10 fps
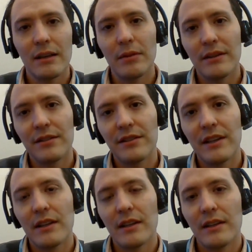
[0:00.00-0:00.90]
Um, what I really
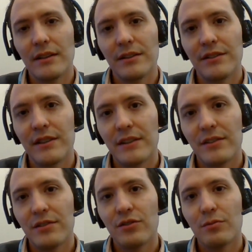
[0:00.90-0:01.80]
like about this kit
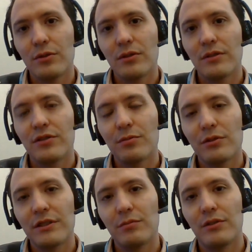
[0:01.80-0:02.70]
is it's
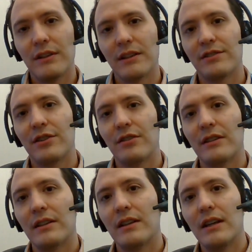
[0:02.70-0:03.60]
super, super simple
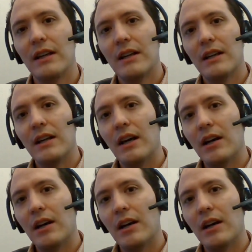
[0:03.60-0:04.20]
to get started.